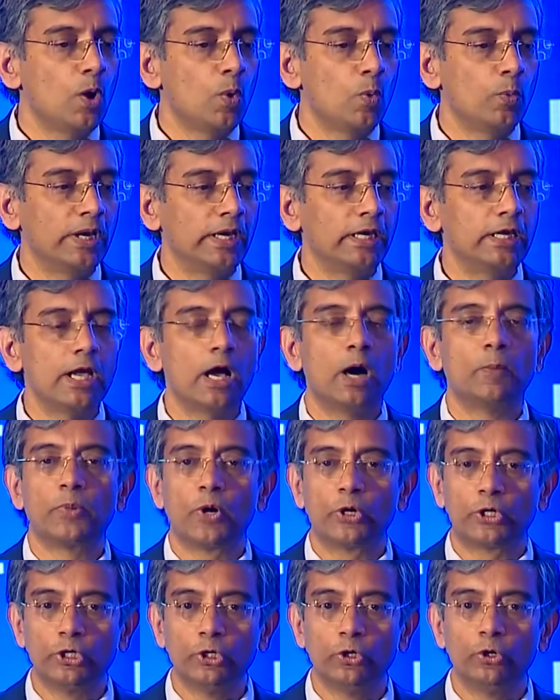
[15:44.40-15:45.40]
we
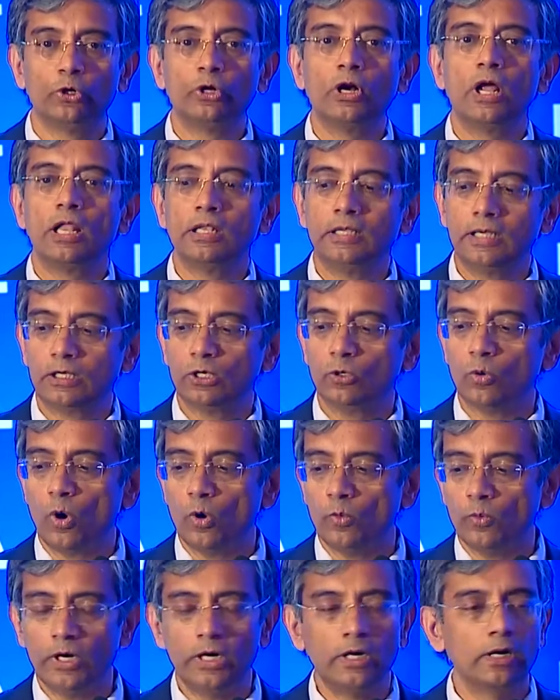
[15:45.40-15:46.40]
procure a little
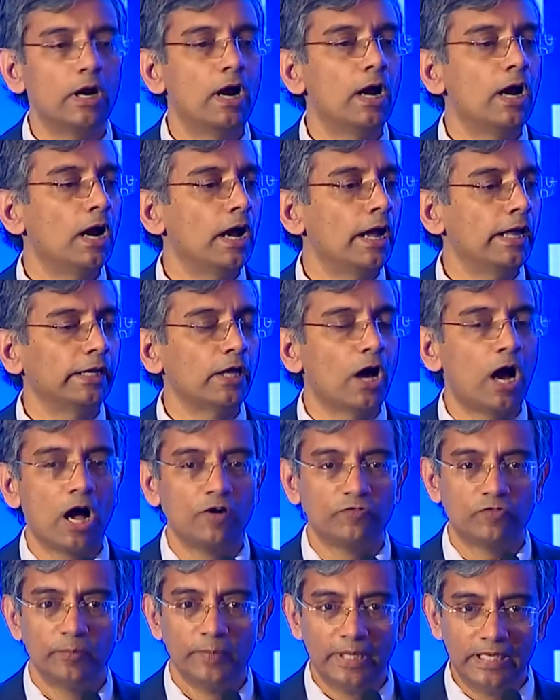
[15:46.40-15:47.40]
over
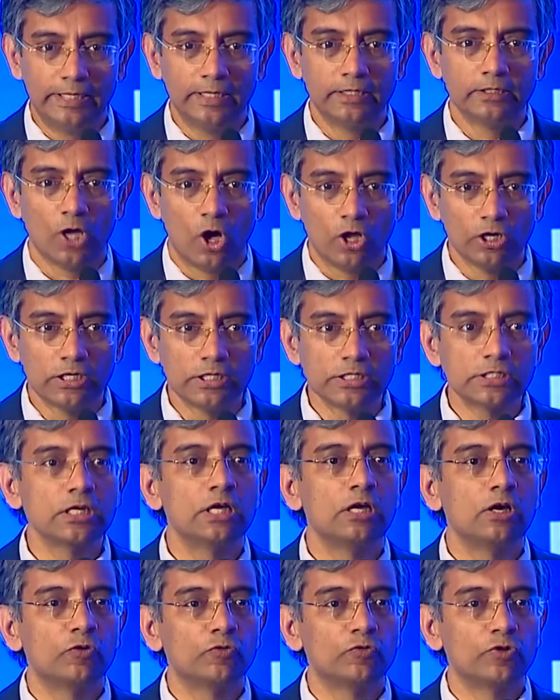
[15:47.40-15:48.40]
$500,000
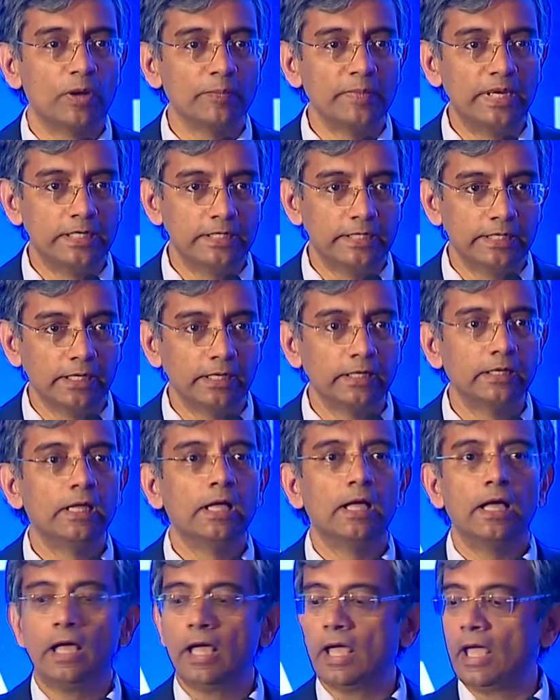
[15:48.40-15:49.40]
from India
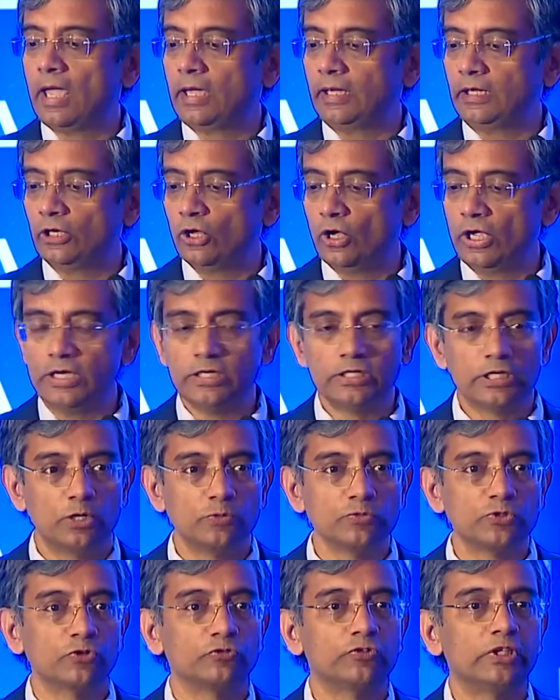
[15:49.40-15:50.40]
in
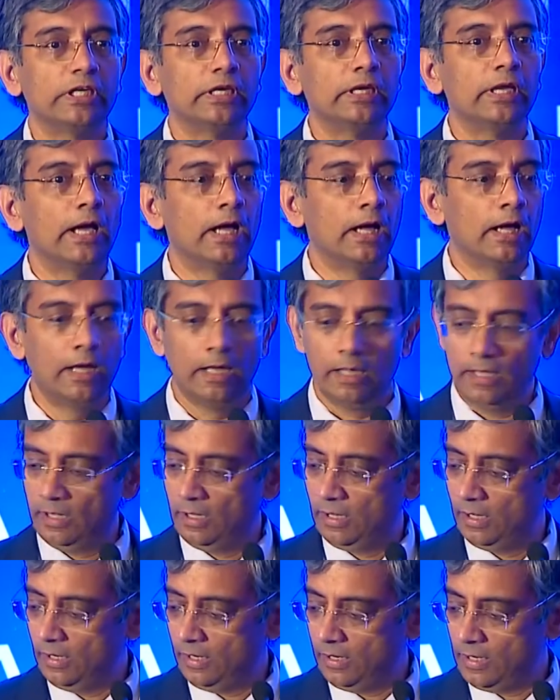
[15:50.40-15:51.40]
terms of the
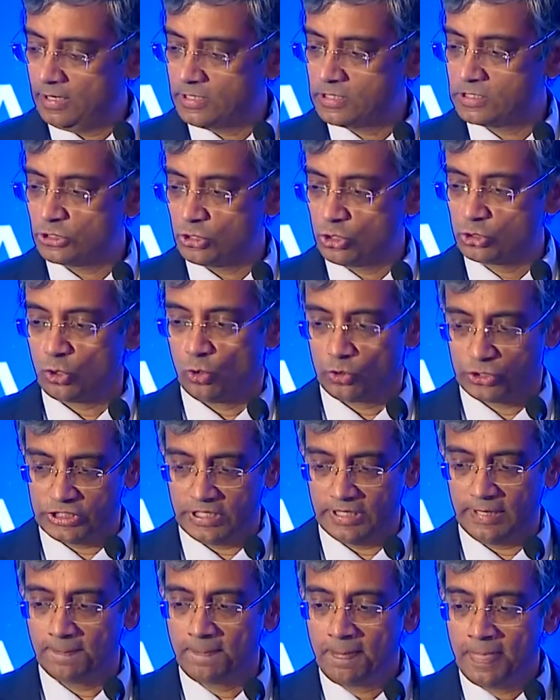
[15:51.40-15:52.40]

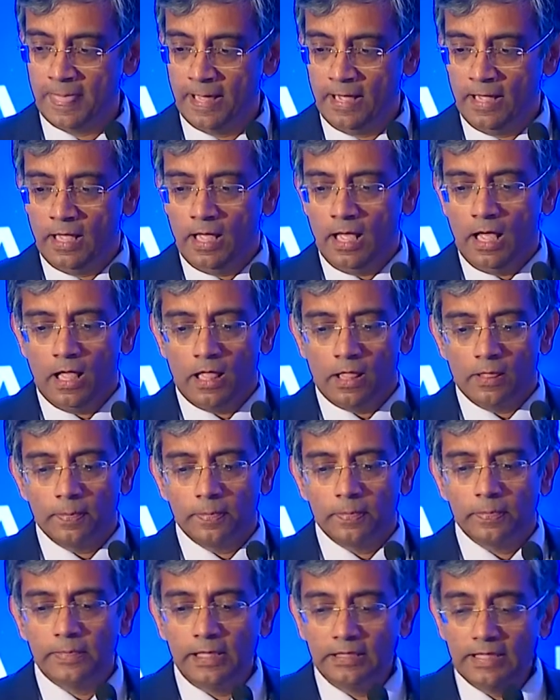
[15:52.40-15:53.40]
sourcing.
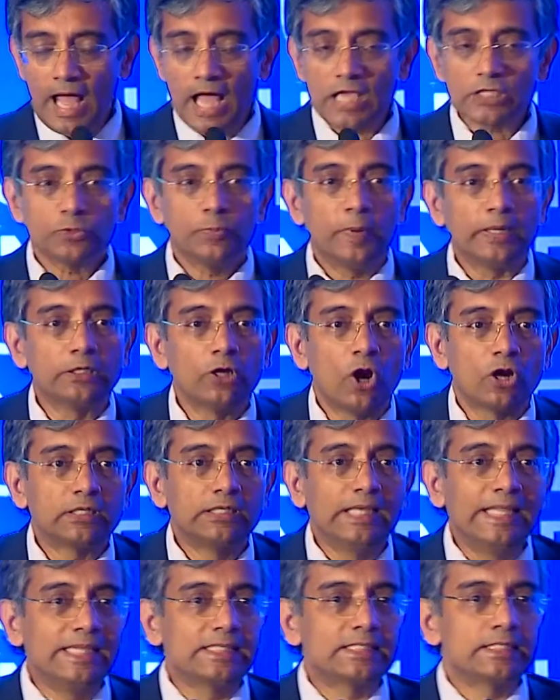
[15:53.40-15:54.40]
The last but not
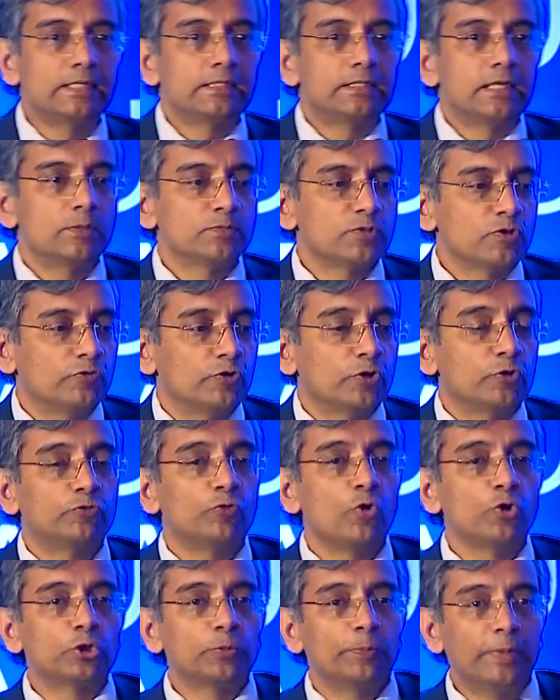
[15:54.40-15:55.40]
least in terms of our
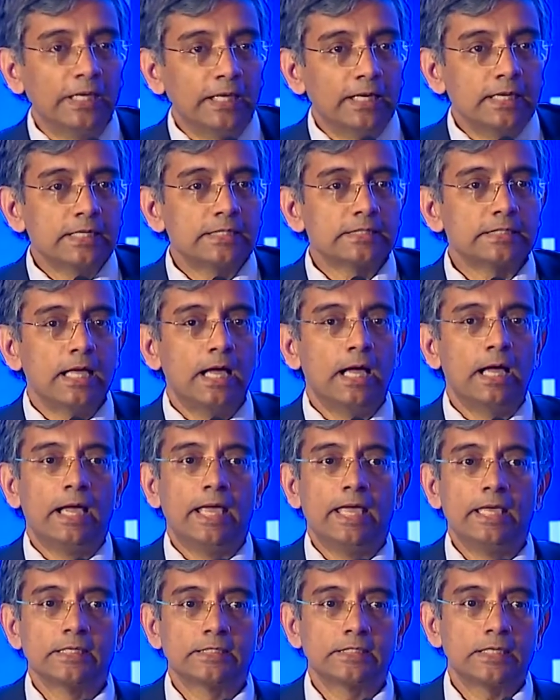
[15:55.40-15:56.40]
fourth pillars
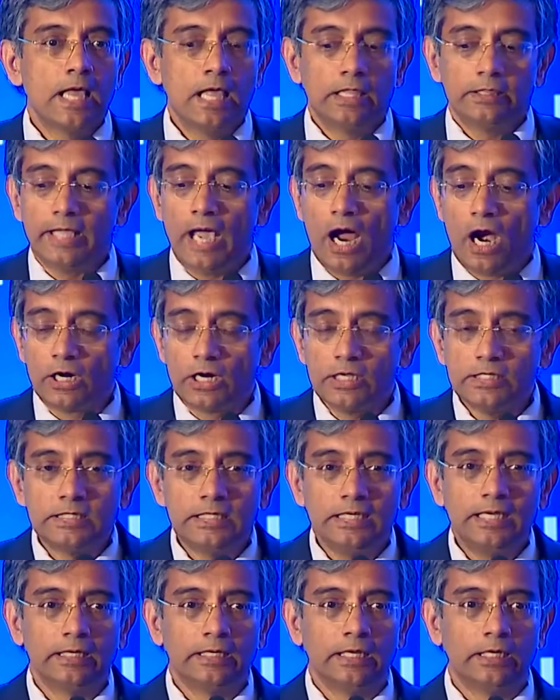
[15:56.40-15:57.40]
is
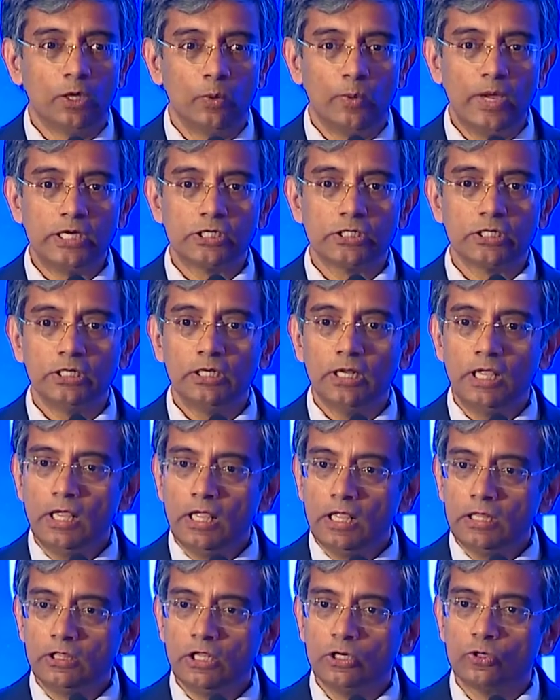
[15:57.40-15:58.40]
R&T and innovation
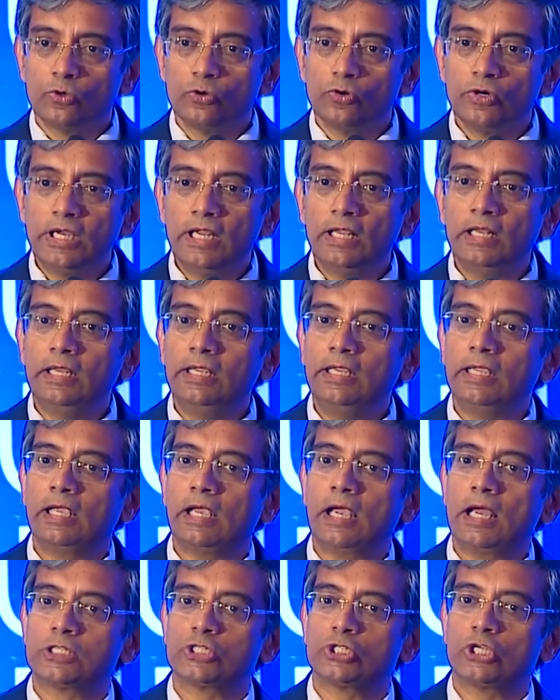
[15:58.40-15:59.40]
that really
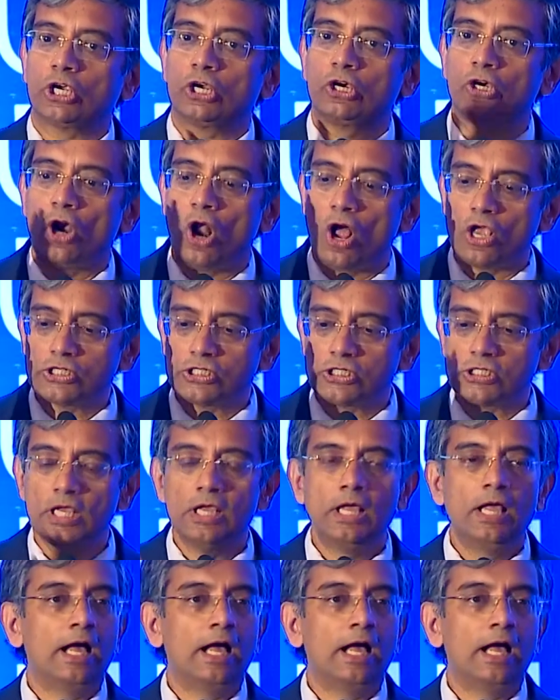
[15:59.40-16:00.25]
cuts across